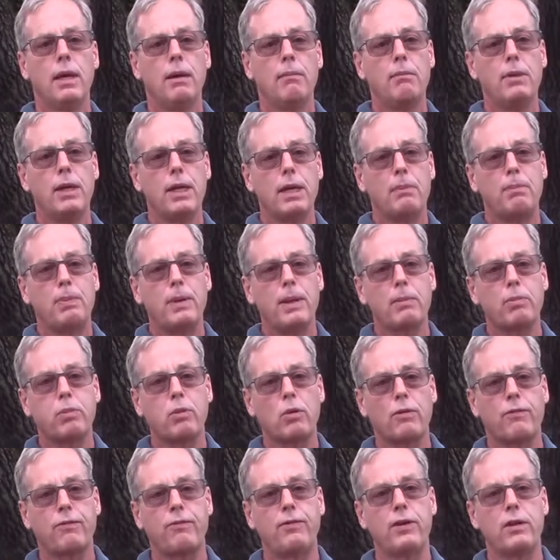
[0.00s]
Many
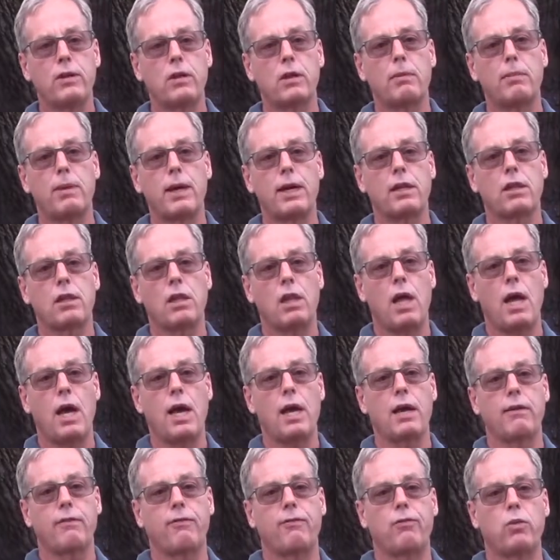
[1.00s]
people are feeling about
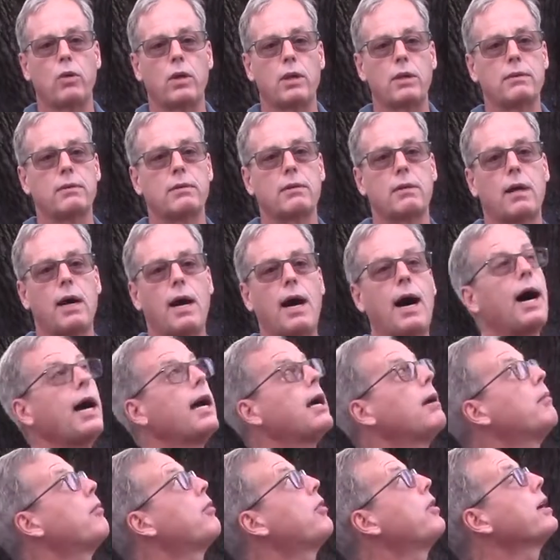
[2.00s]
life what I
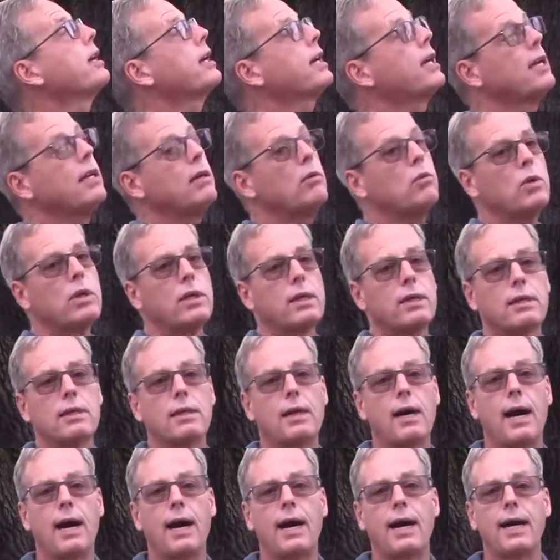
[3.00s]
am thinking when
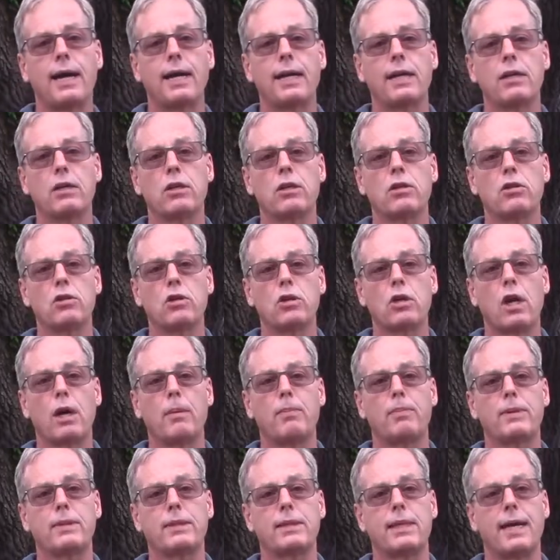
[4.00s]
I look
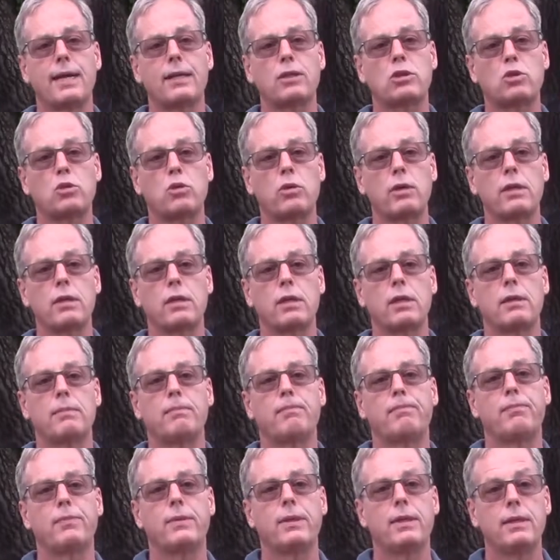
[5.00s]
up at that tree
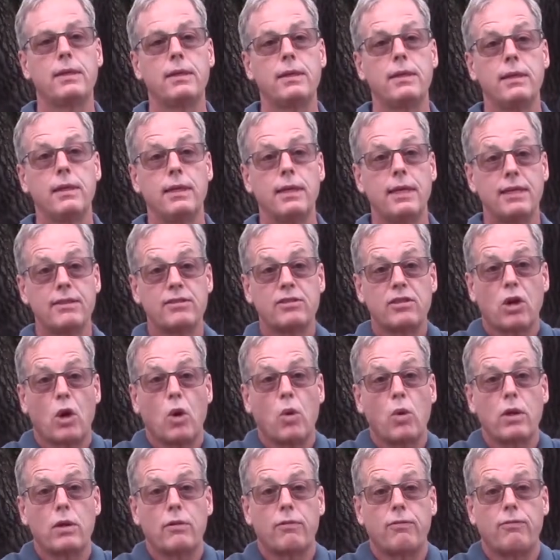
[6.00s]
limb. Is it
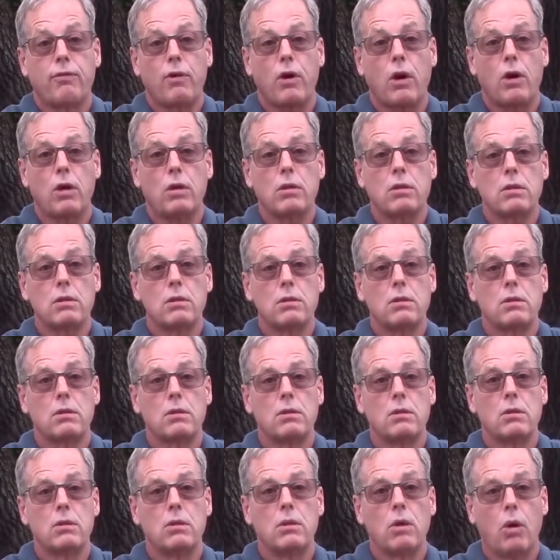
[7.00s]
going to fall?
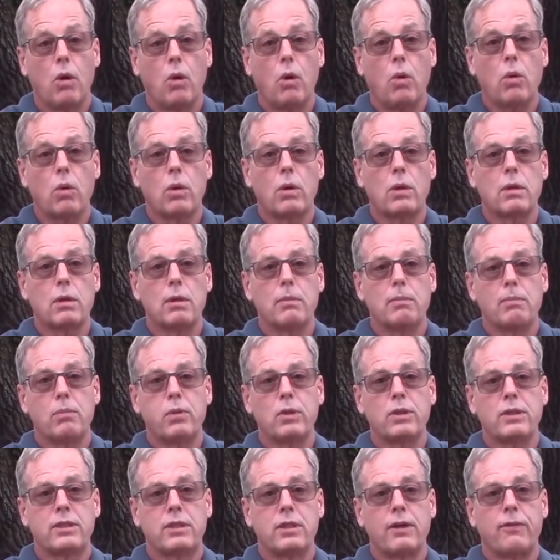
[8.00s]
Or
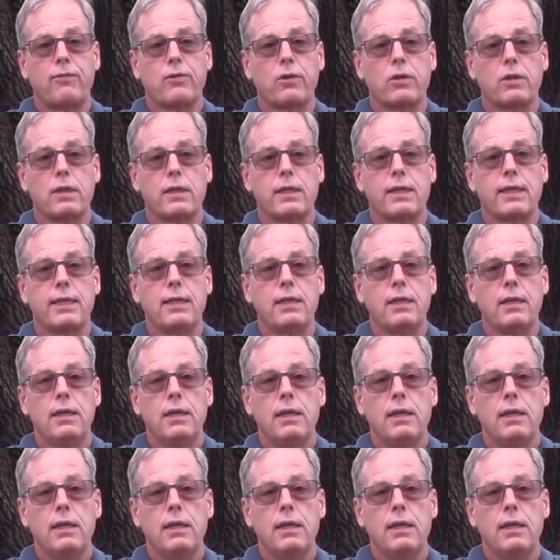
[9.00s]
put differently,